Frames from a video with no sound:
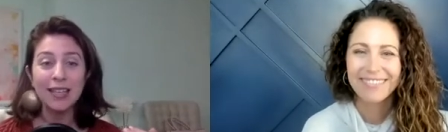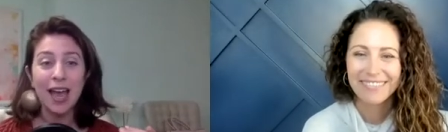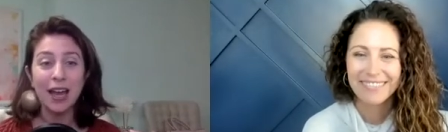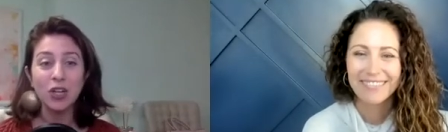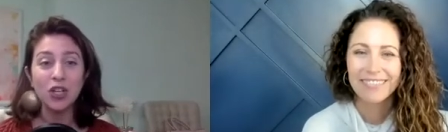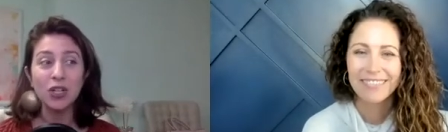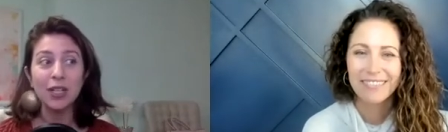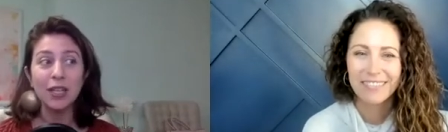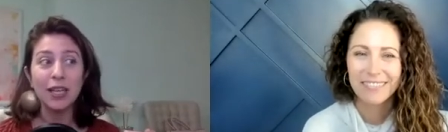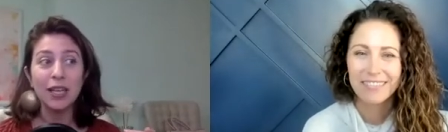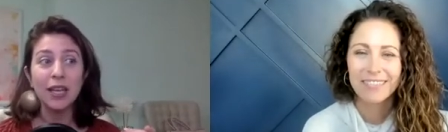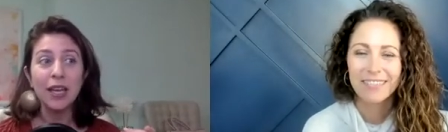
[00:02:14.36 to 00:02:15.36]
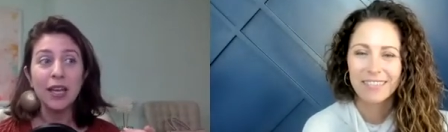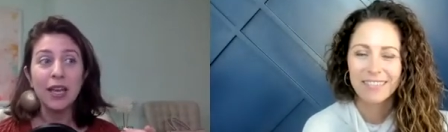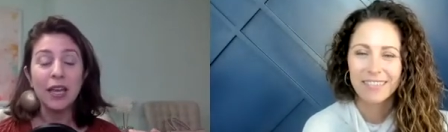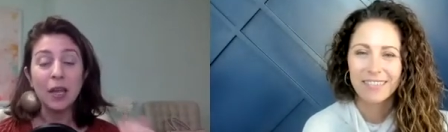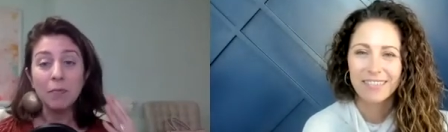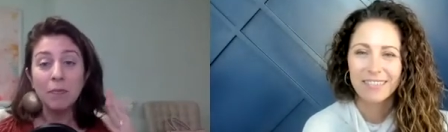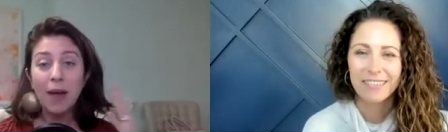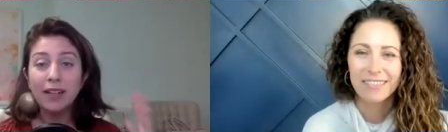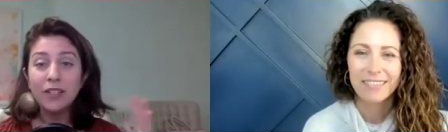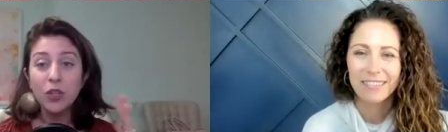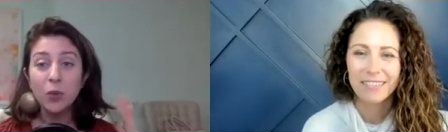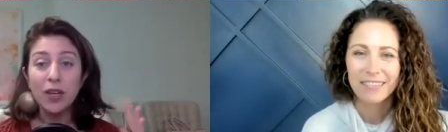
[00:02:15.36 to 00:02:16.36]
Speaker 1: actually
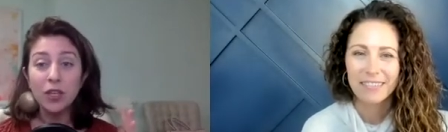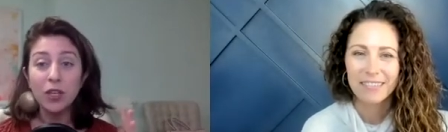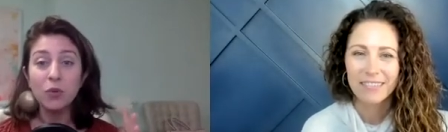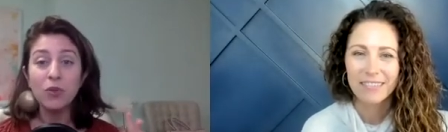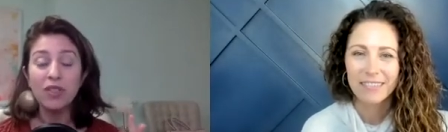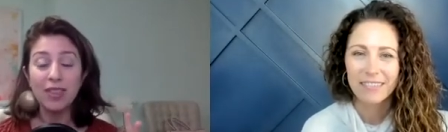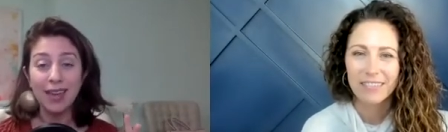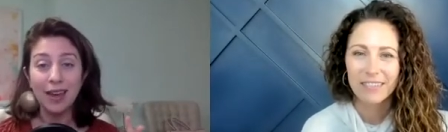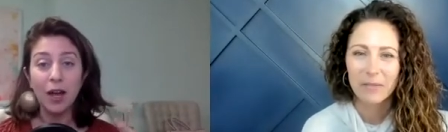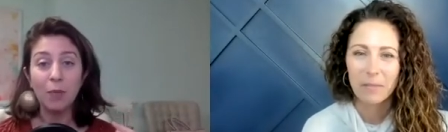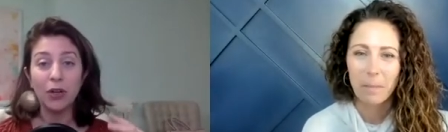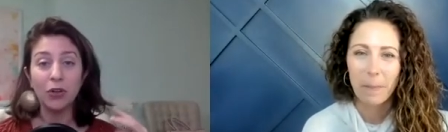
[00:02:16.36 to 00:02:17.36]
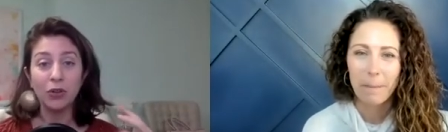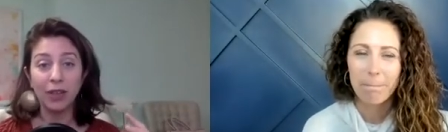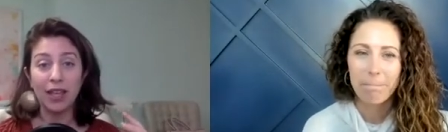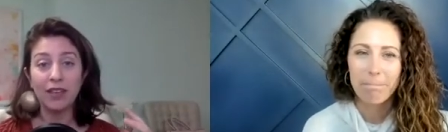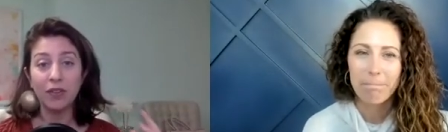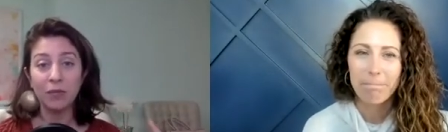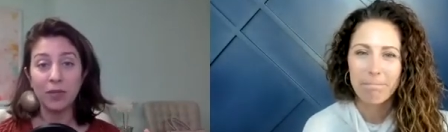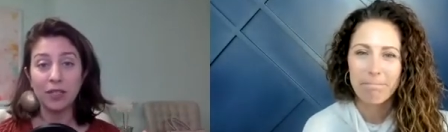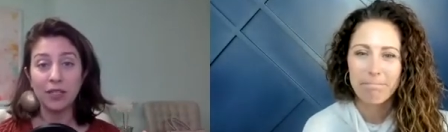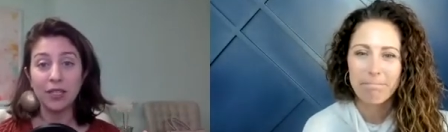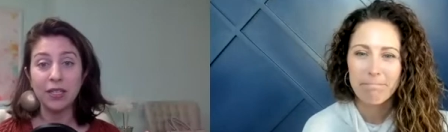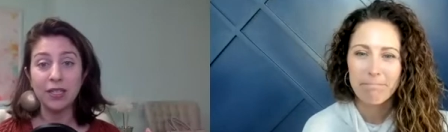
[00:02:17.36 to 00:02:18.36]
impacted the way that you think about your life and
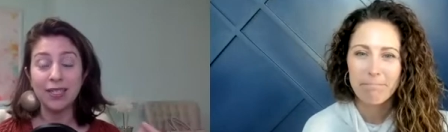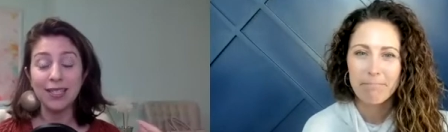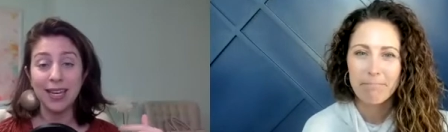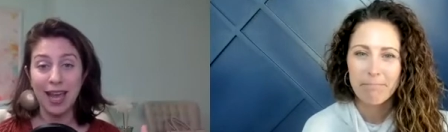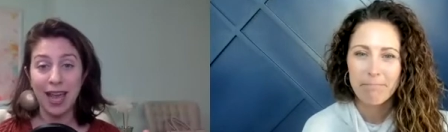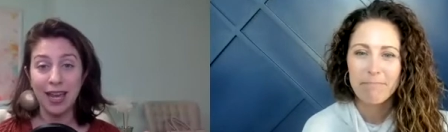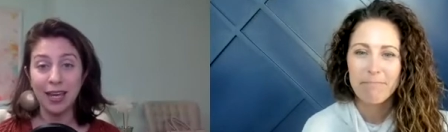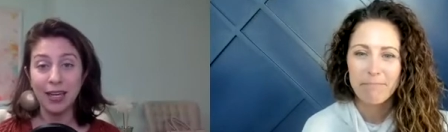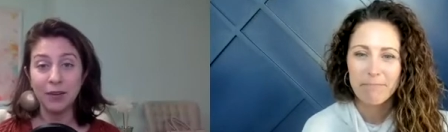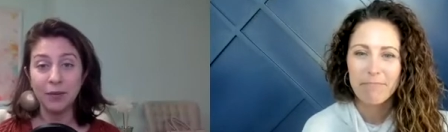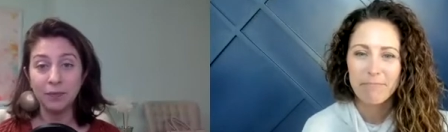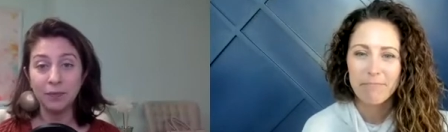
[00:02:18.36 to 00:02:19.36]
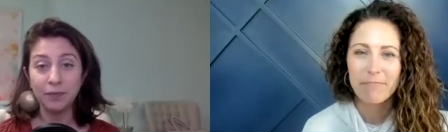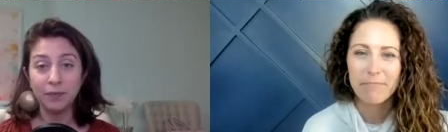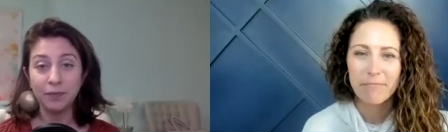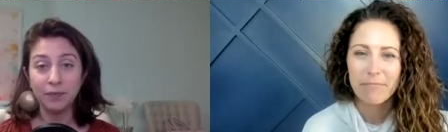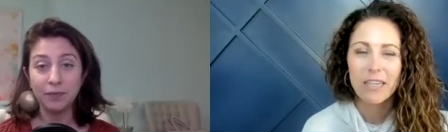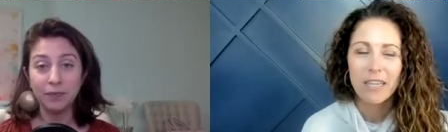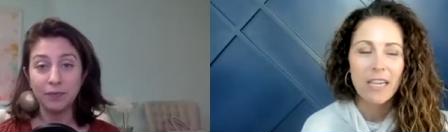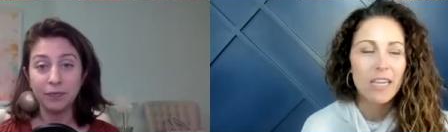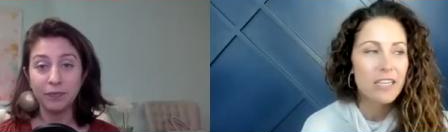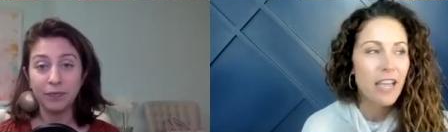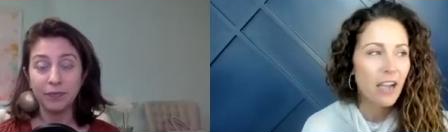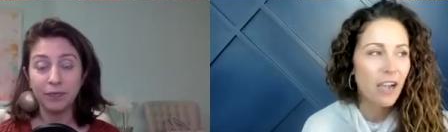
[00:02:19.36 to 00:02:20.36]
business today?
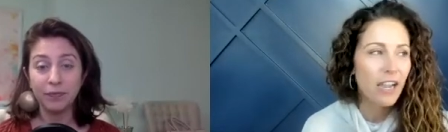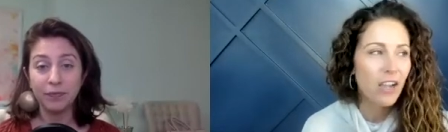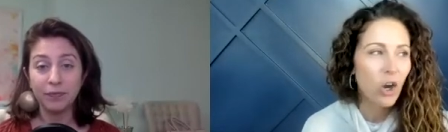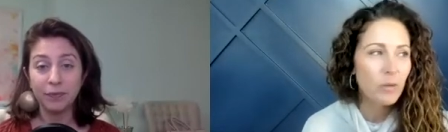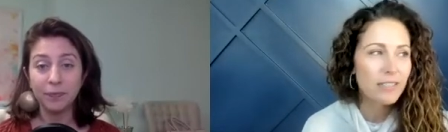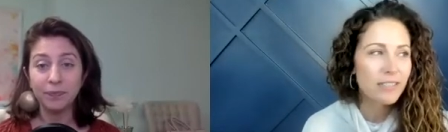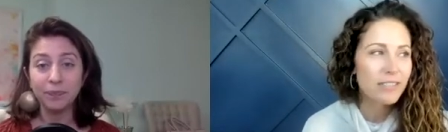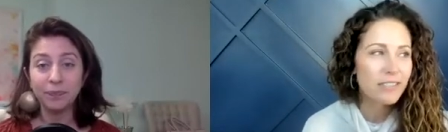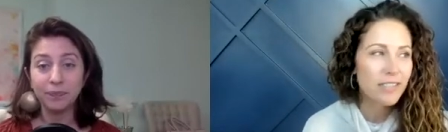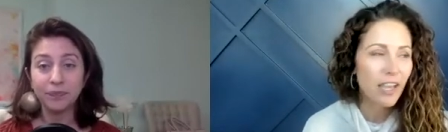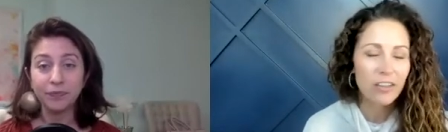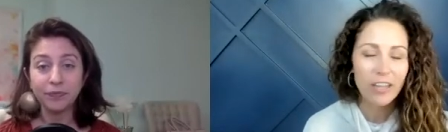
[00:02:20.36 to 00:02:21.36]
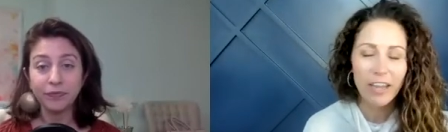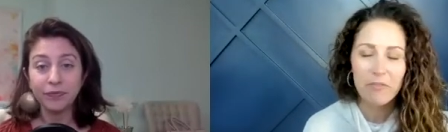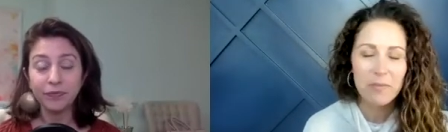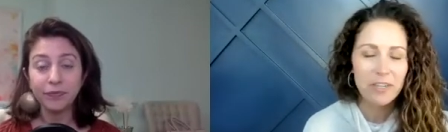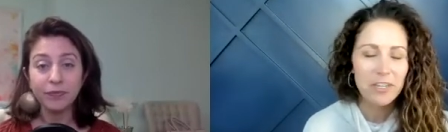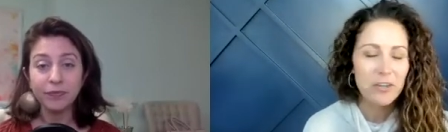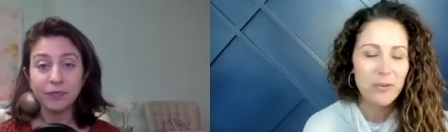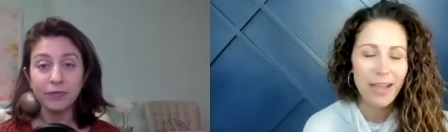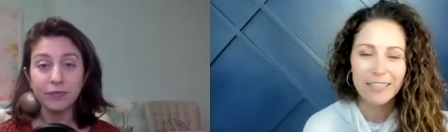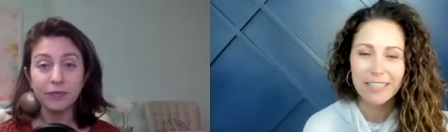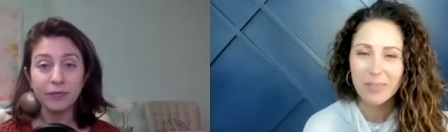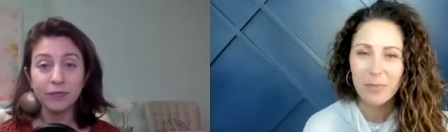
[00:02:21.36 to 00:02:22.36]
Speaker 2: Yeah, I always tell everybody who
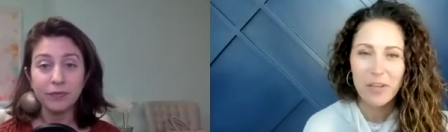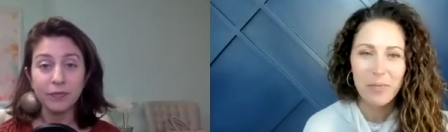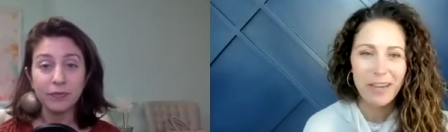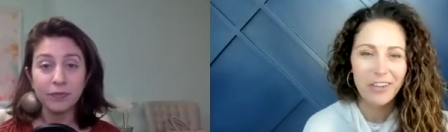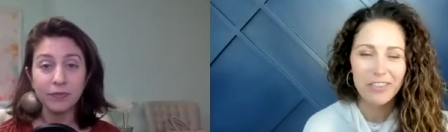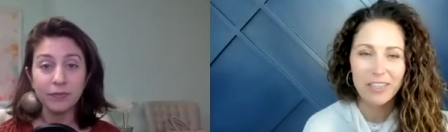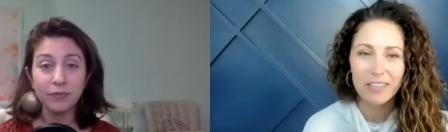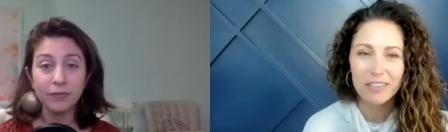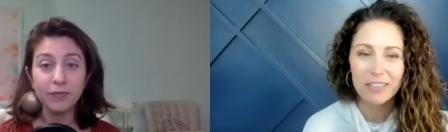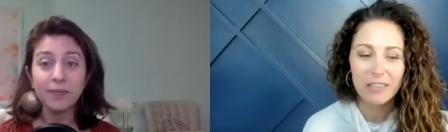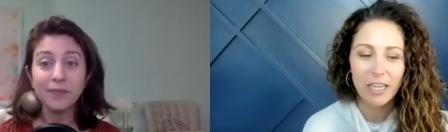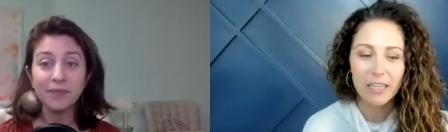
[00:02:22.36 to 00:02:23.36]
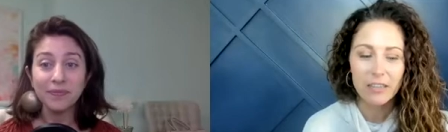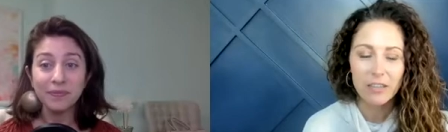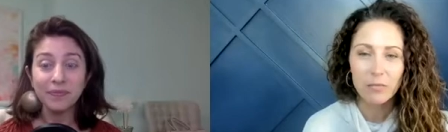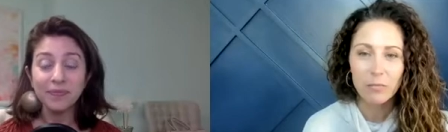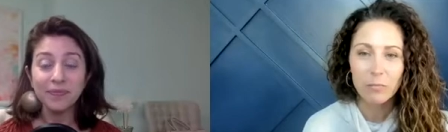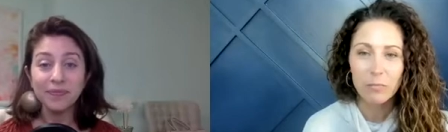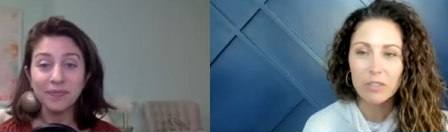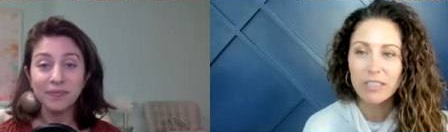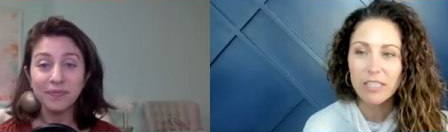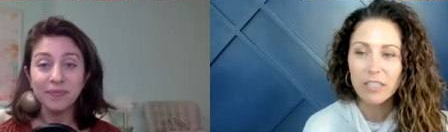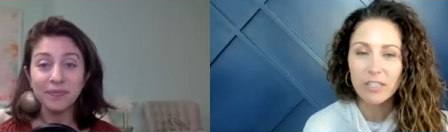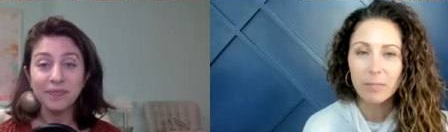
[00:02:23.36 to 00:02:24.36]
asks me about this, like the
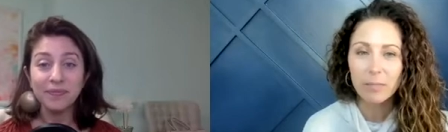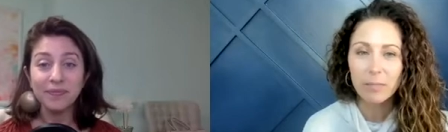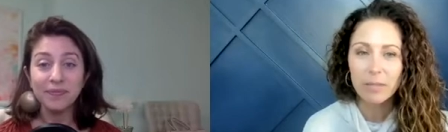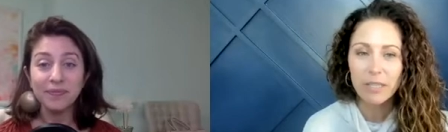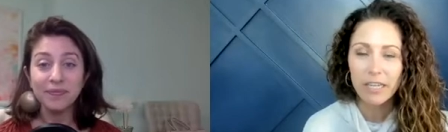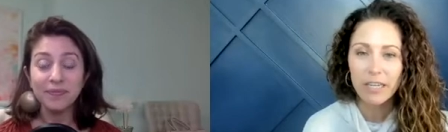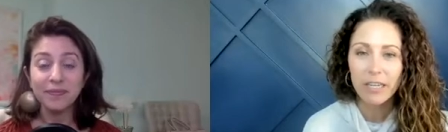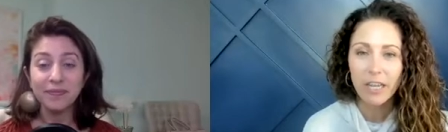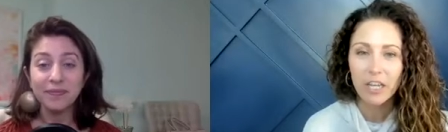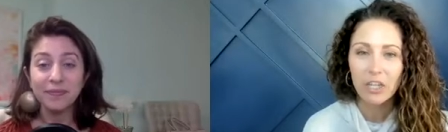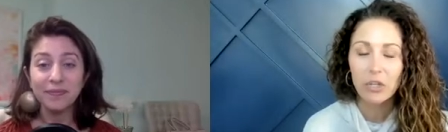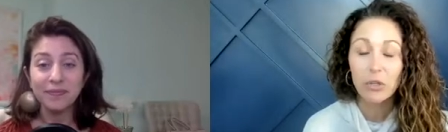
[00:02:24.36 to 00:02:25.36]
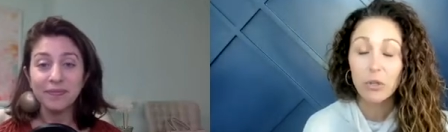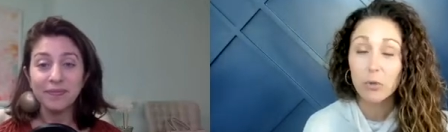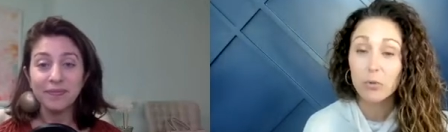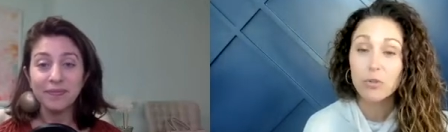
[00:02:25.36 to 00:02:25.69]
military played a huge